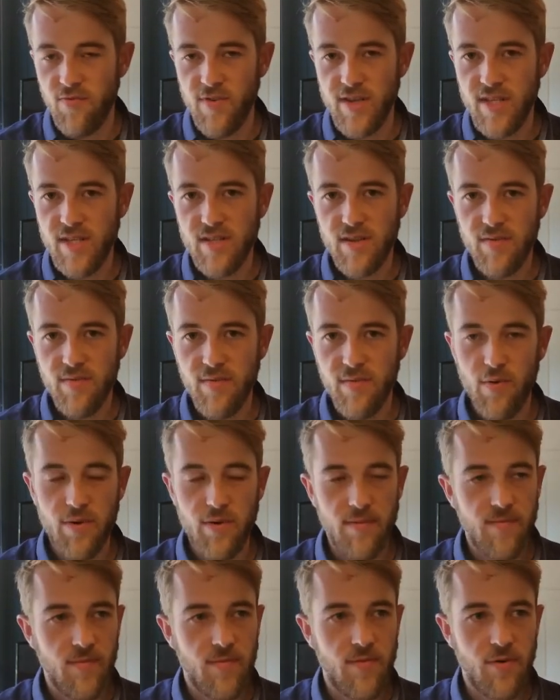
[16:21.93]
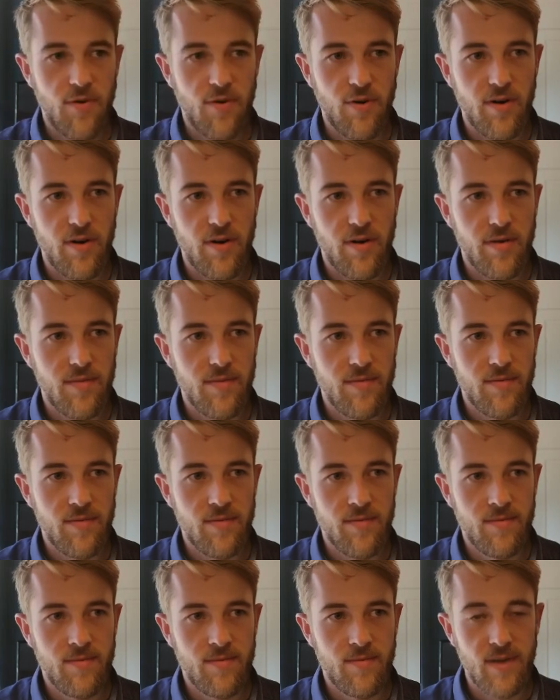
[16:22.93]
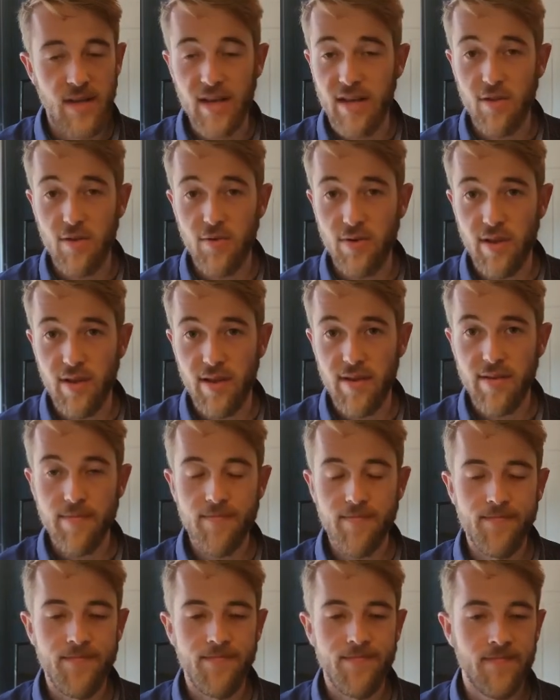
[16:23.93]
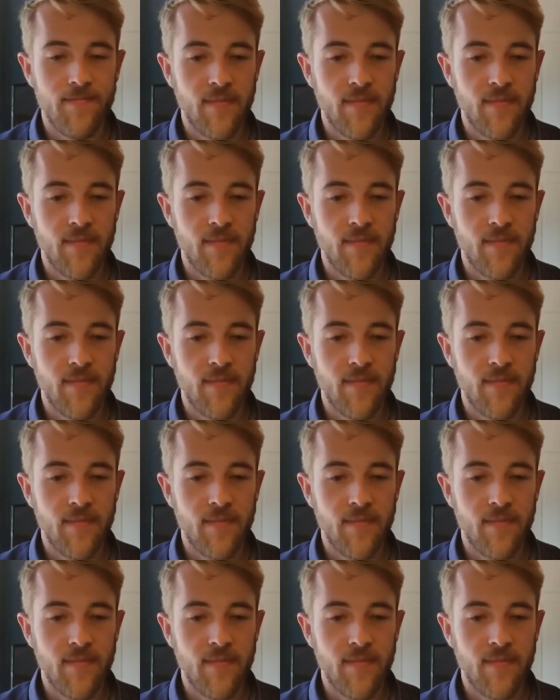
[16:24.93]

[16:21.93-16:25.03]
reason for including it.